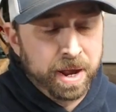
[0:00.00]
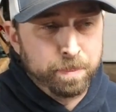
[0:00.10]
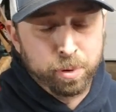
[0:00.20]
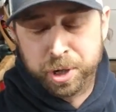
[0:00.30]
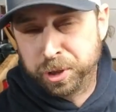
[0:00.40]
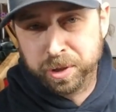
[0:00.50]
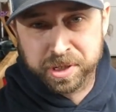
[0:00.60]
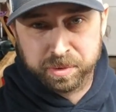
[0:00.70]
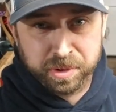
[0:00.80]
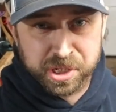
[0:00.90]
High pressure
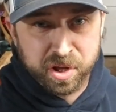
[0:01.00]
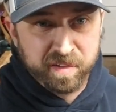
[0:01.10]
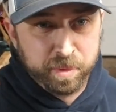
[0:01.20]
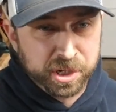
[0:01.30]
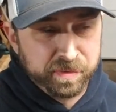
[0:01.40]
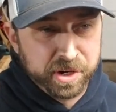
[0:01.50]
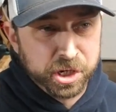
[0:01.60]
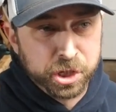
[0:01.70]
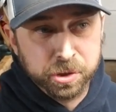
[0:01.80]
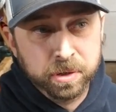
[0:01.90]
doesn't really solve much of an
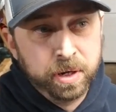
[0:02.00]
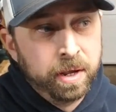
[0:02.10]
issue.